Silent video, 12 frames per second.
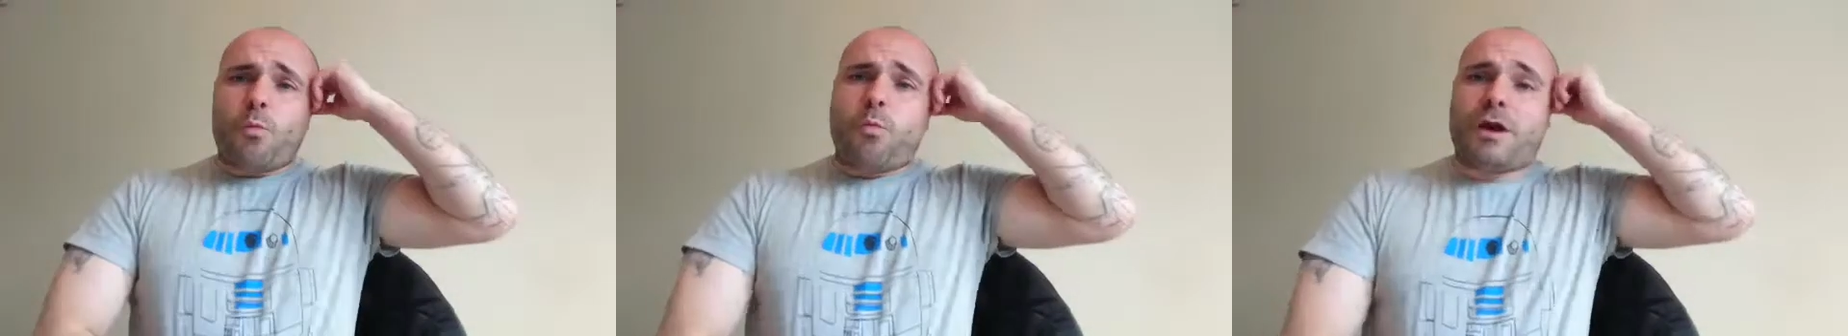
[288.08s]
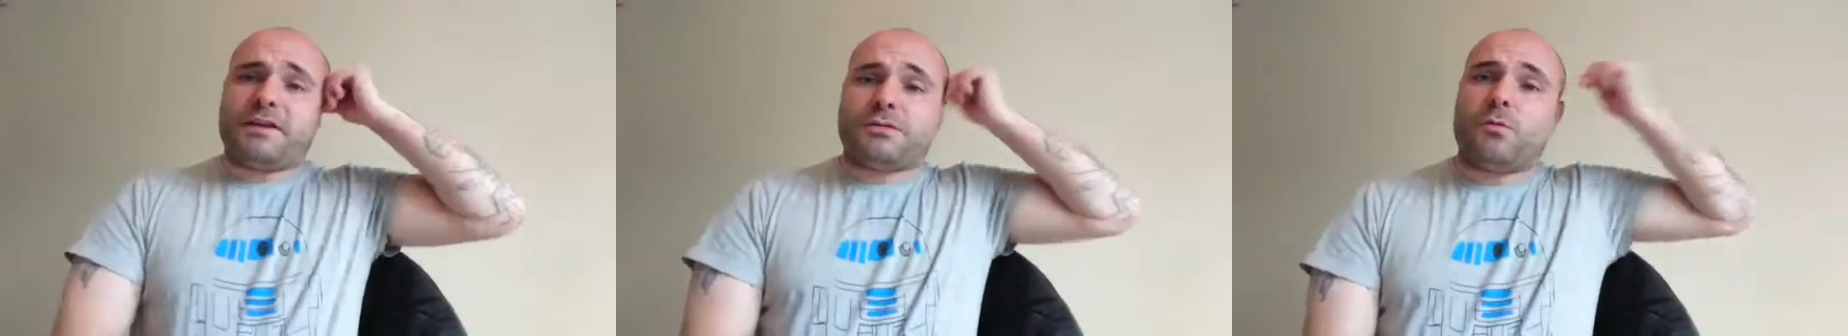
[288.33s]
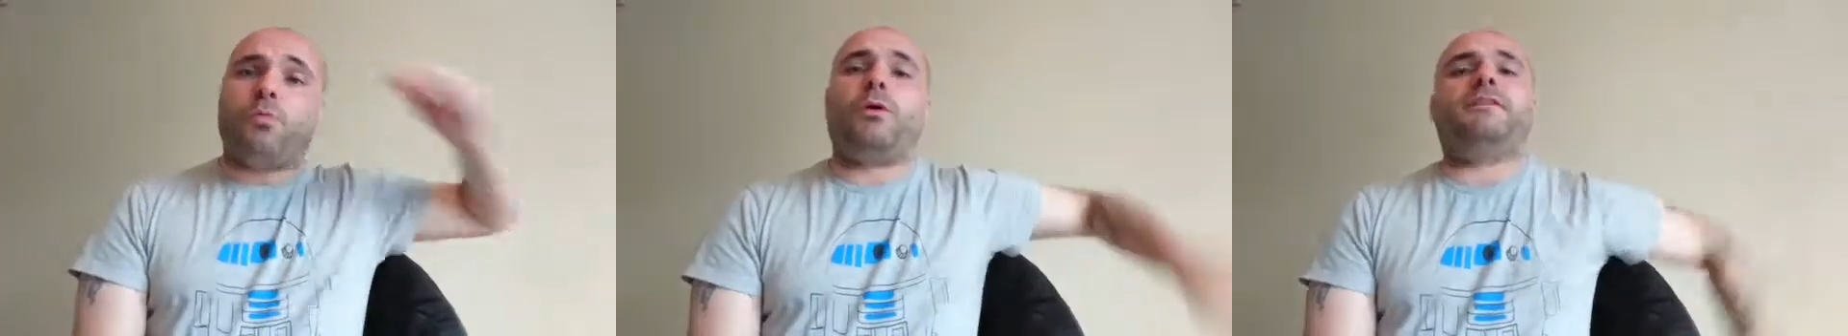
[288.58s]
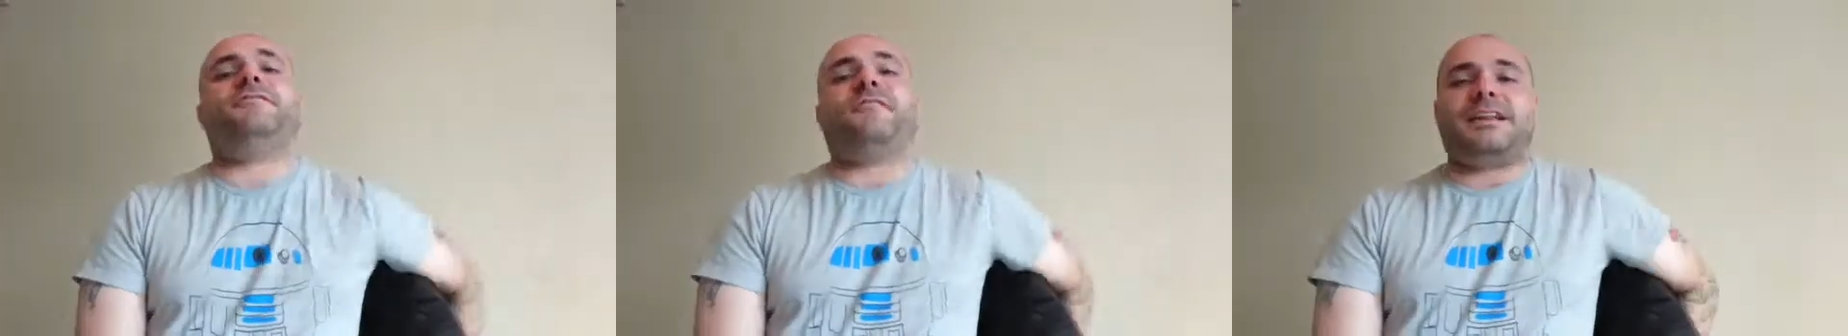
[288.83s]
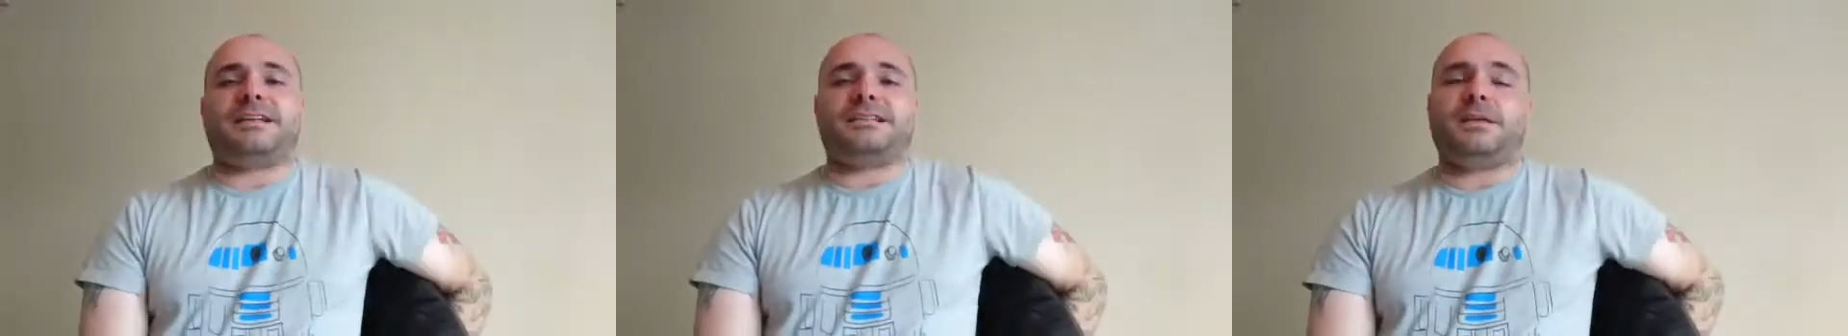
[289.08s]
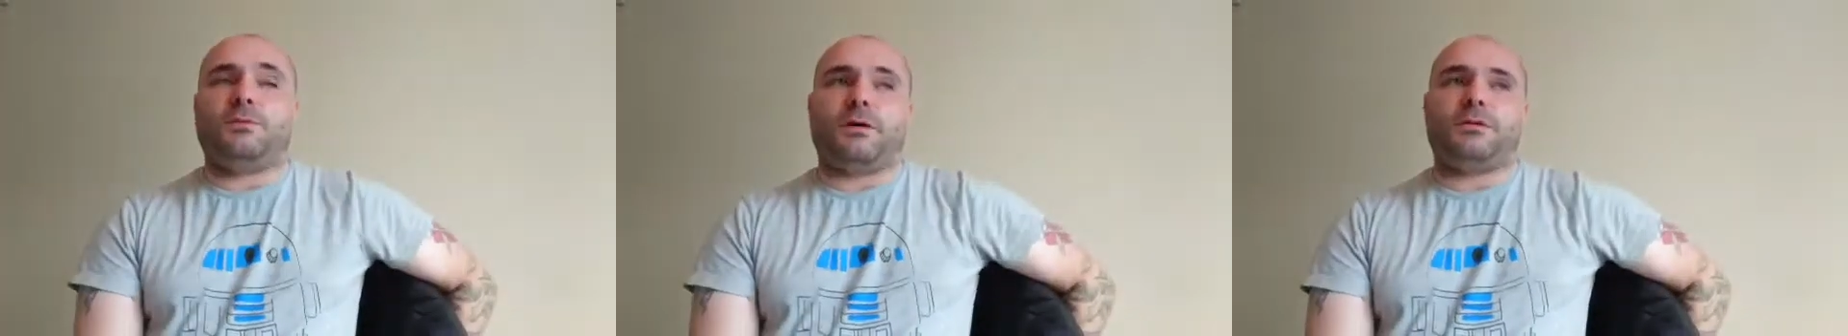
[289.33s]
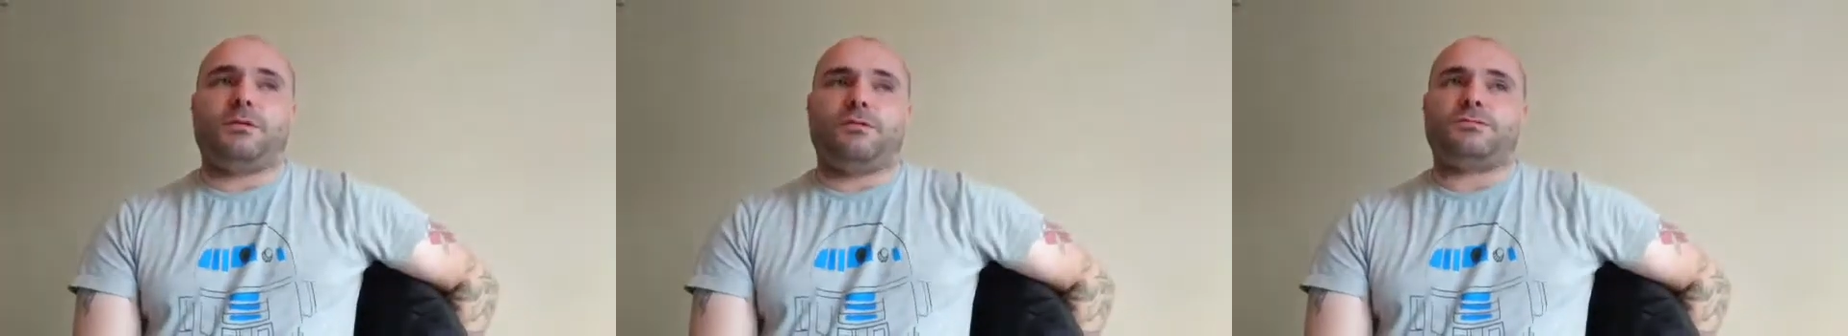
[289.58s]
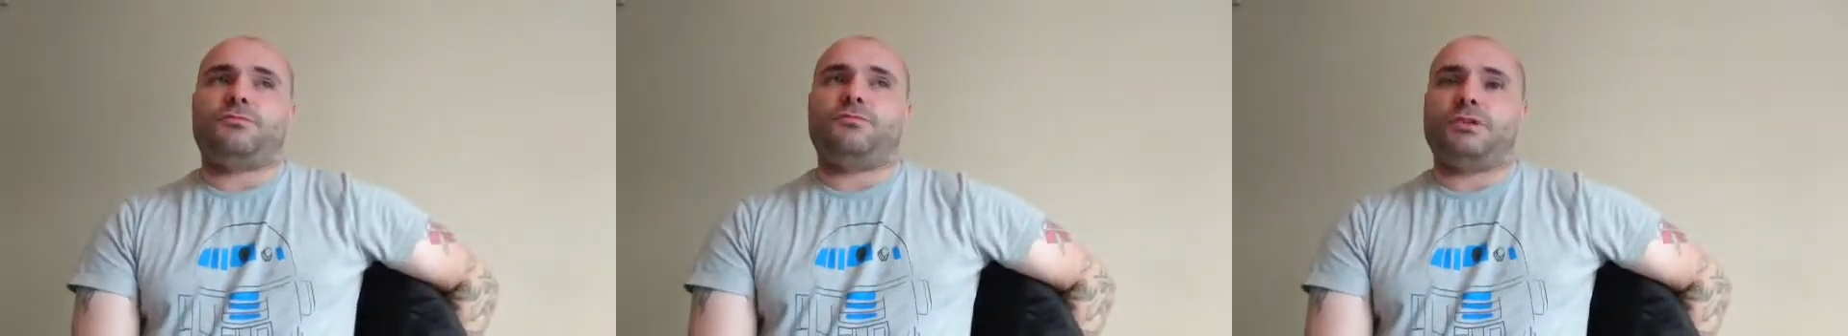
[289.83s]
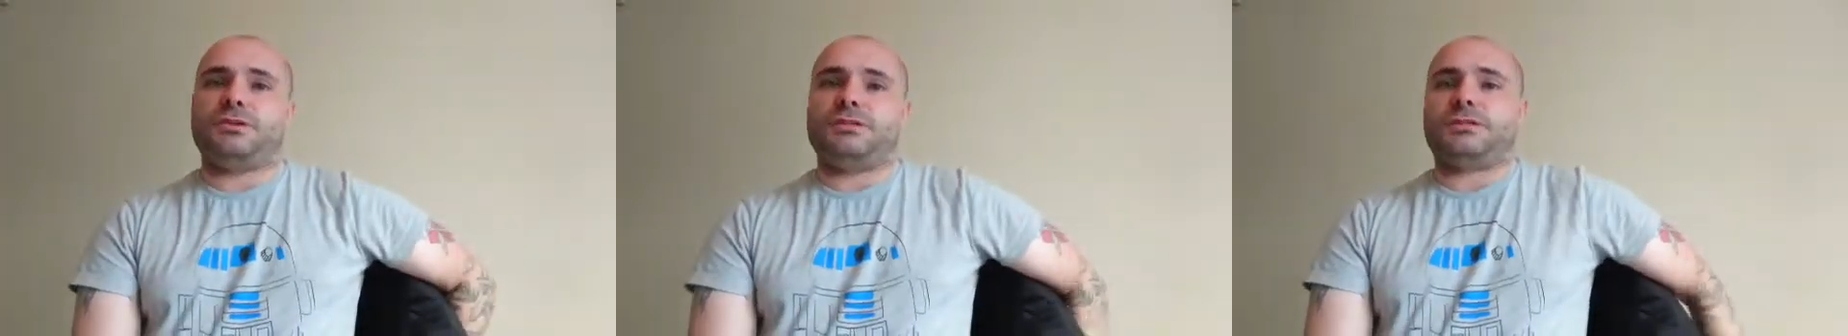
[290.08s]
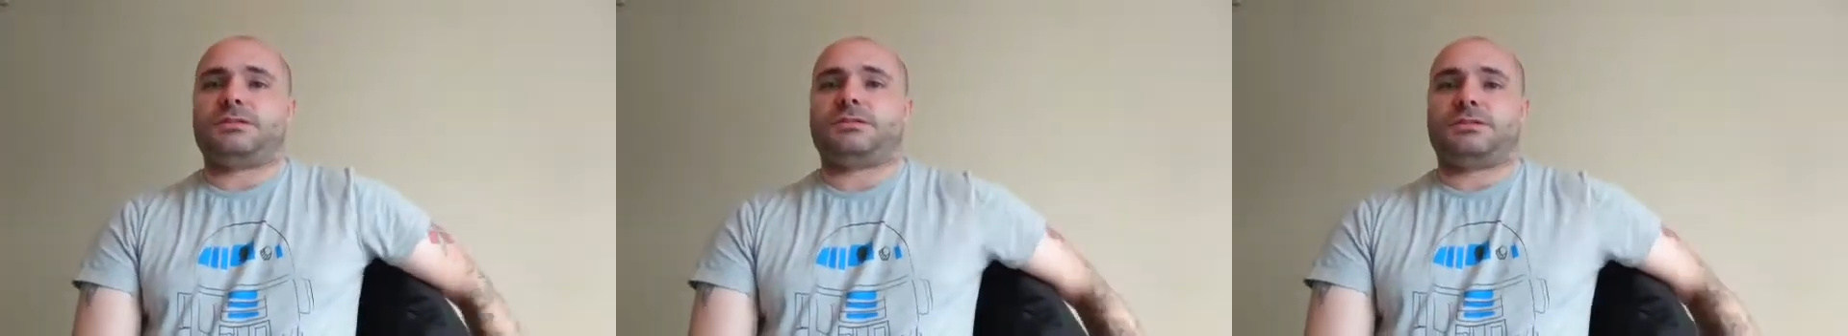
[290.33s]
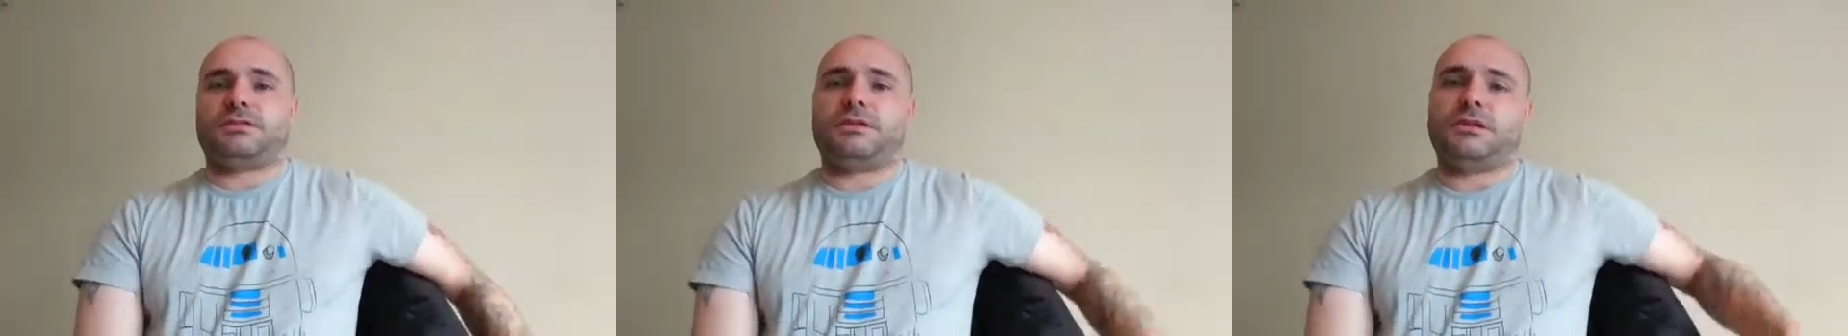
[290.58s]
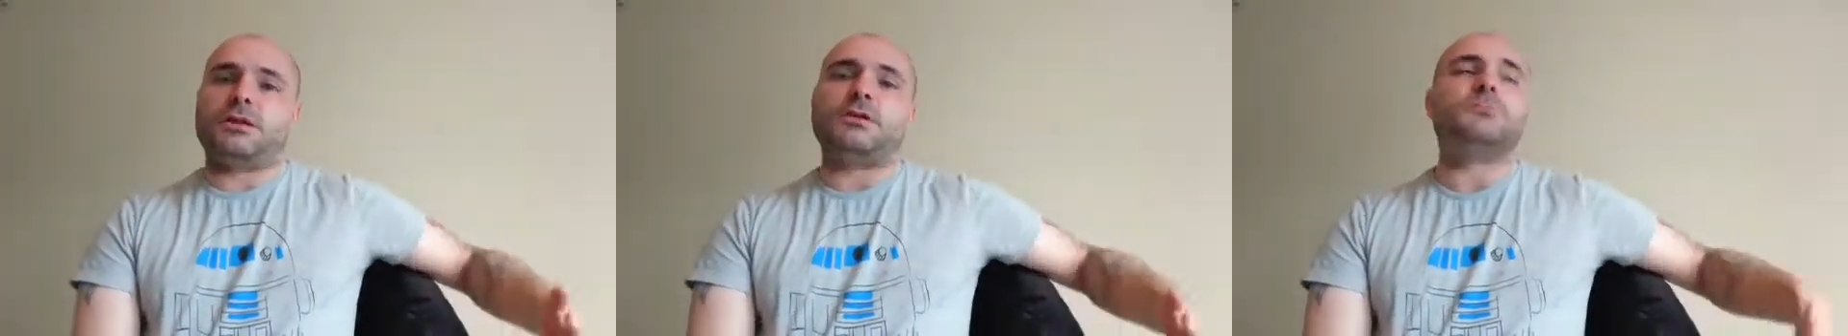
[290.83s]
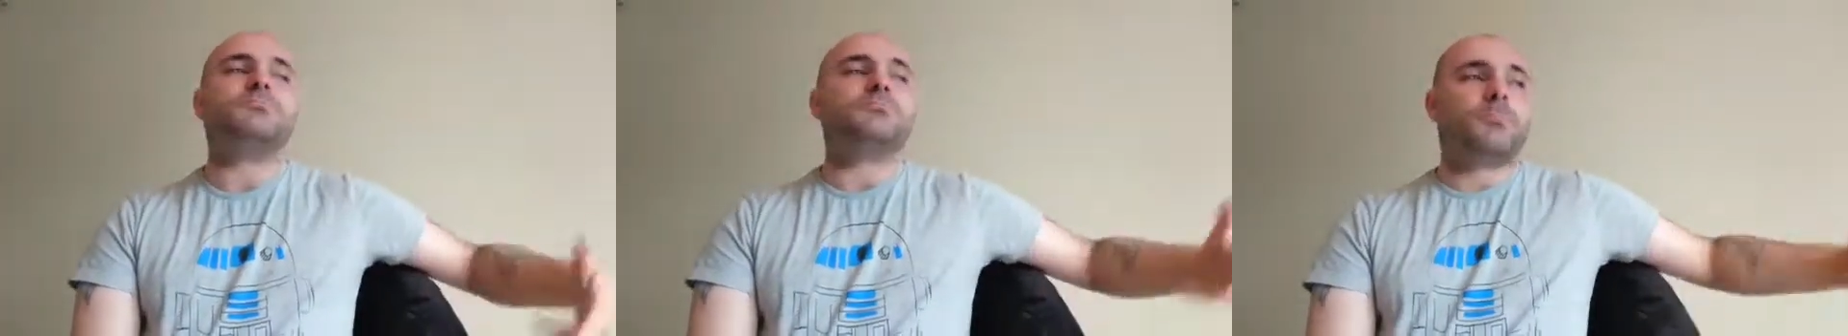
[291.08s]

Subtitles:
When Fantasy was, you know,